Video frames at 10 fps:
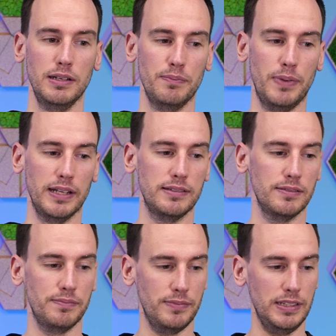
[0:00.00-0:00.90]
But,
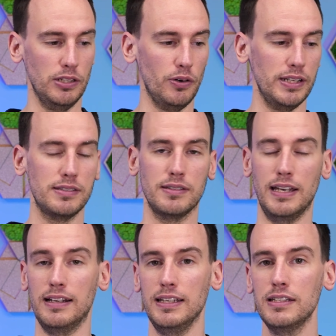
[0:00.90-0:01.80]
it's,
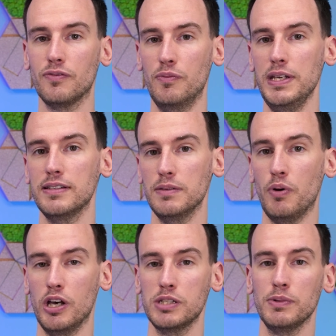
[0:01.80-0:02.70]
at least for me, it's
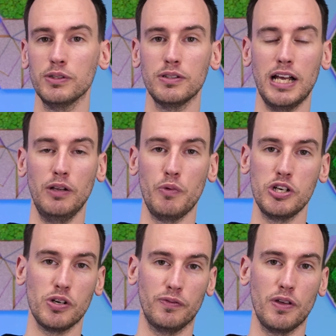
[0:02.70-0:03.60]
impossible to tell
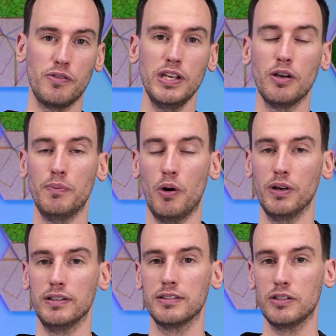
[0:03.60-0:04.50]
which of the three
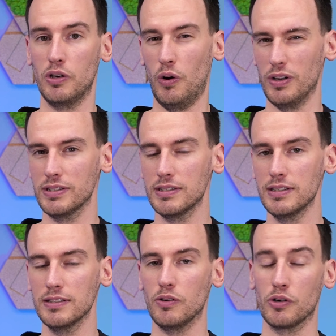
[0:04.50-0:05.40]
components causes
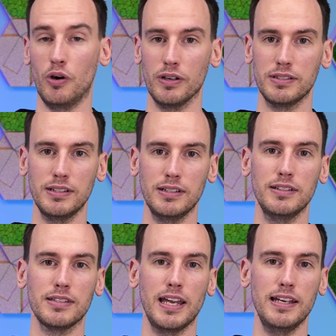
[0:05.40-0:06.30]
this or caused it in
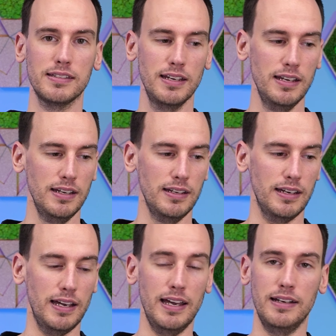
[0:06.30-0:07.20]
this case.
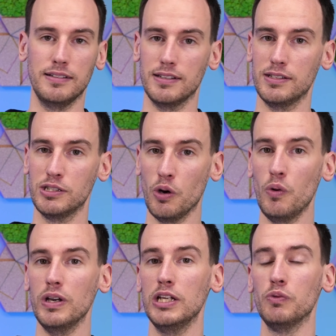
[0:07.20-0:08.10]
And
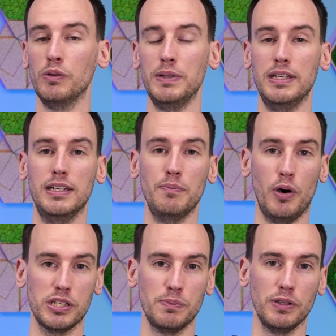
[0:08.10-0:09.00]
so it will be
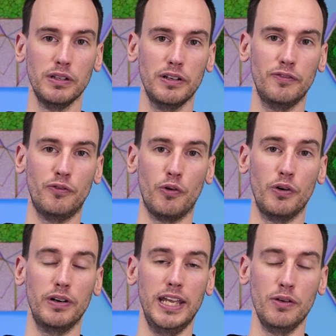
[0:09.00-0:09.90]
impossible
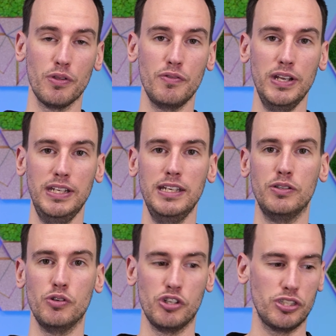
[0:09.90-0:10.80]
for Inno3D
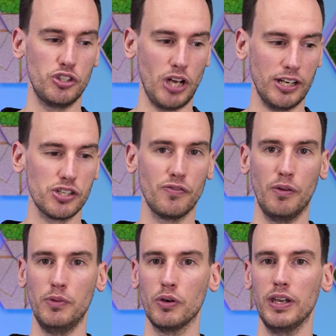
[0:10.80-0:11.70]
to just judge
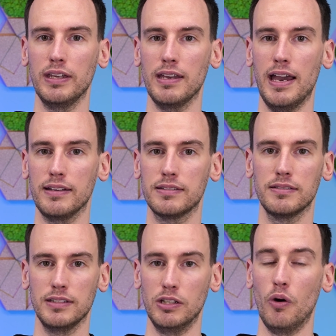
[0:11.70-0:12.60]
from looking at,
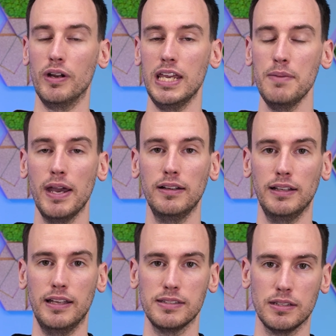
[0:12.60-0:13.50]
an email
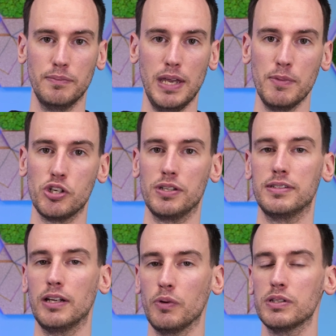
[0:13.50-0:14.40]
and some images.
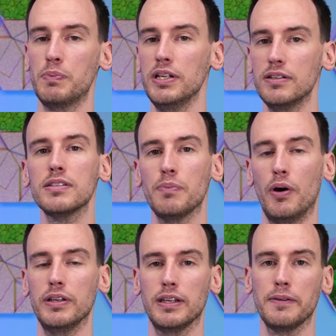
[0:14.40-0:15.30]
That was pretty
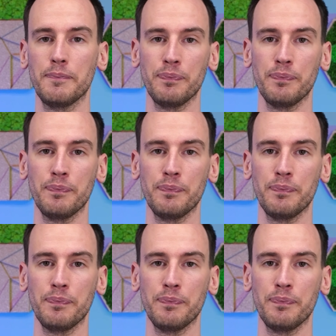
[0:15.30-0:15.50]
disappointing.